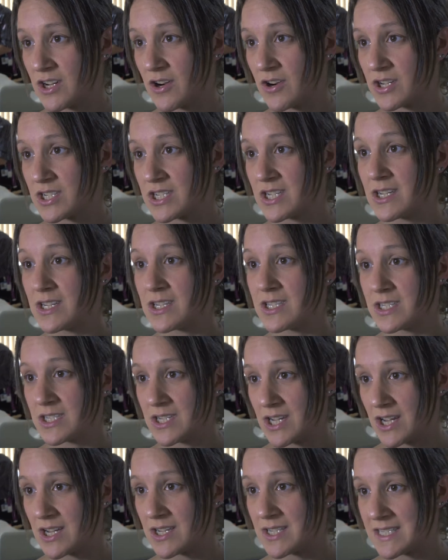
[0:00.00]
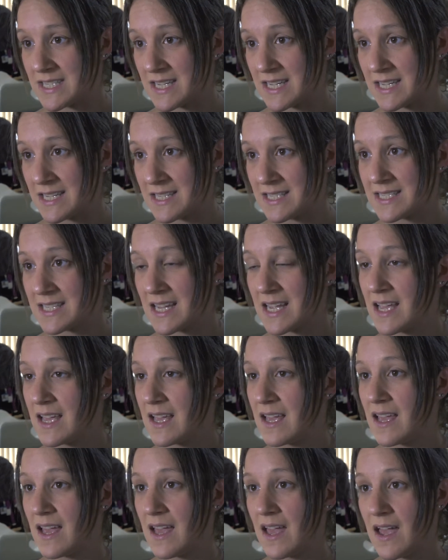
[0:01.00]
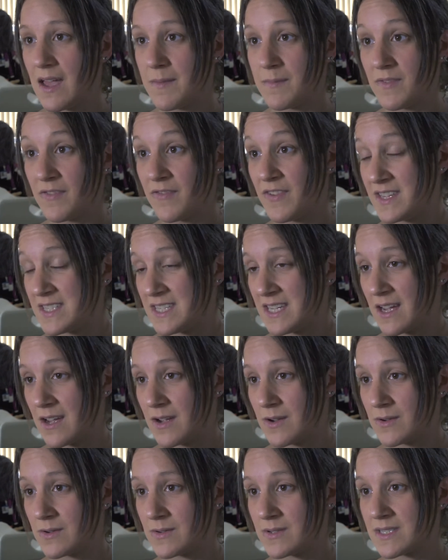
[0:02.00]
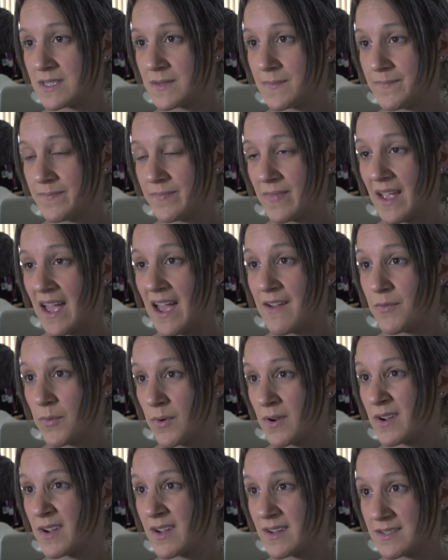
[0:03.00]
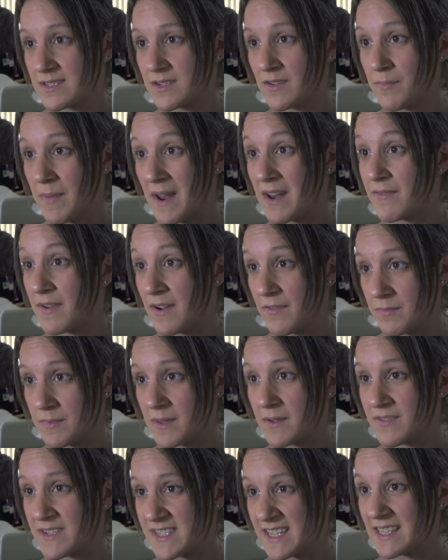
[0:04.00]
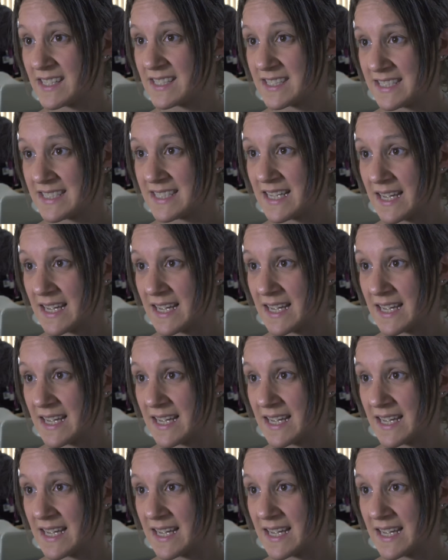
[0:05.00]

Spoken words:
doctors, nurses, physios. Everyone can sort of benefit from the facilities